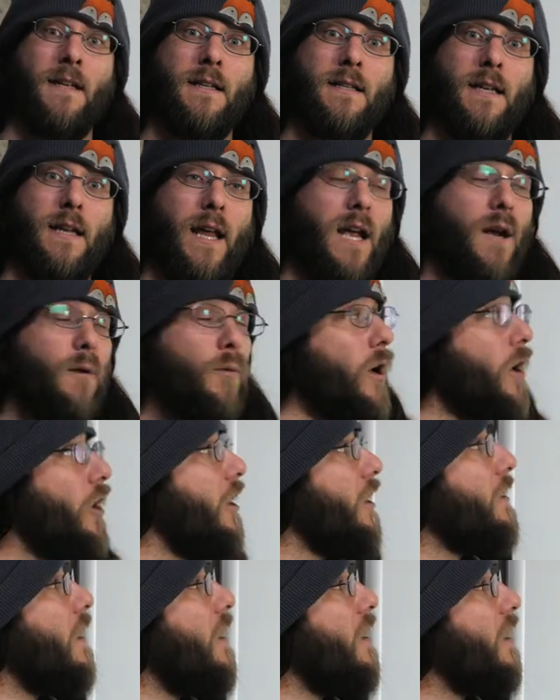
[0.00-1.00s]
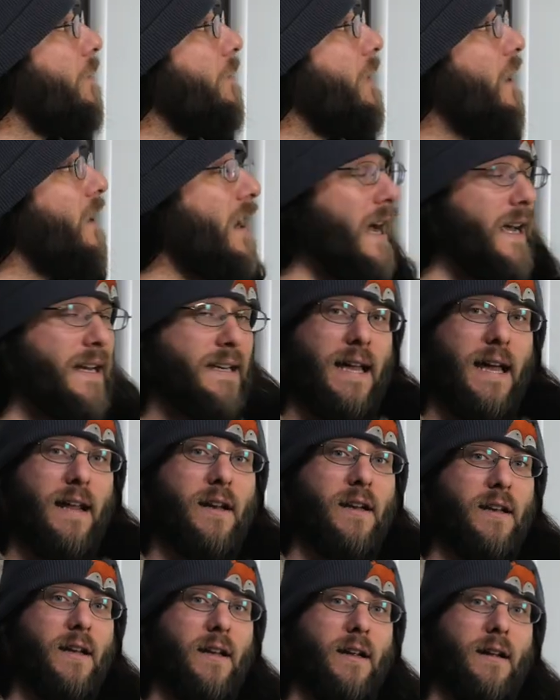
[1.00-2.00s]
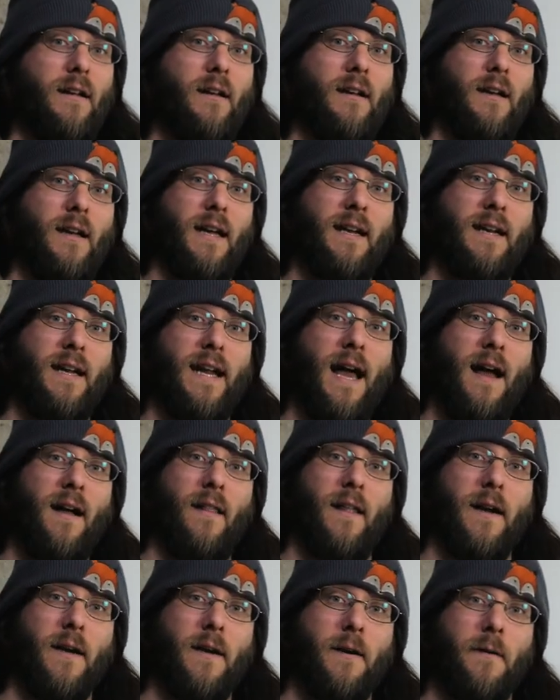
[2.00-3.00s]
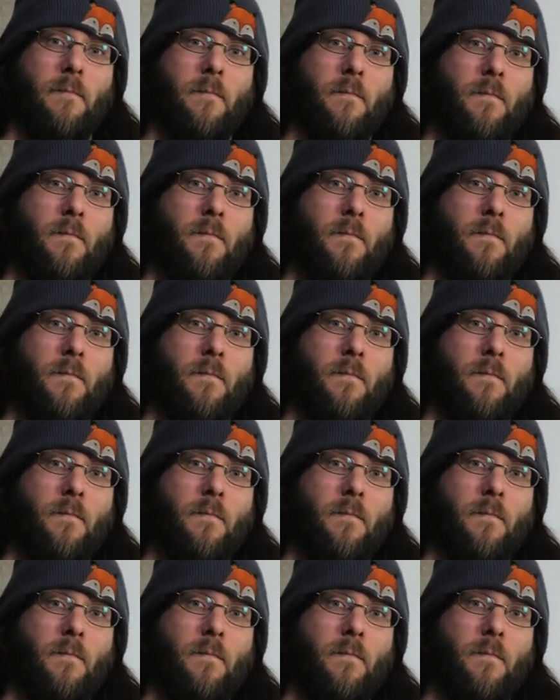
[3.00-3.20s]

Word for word: Today we're going to talk about identity in Gaelic.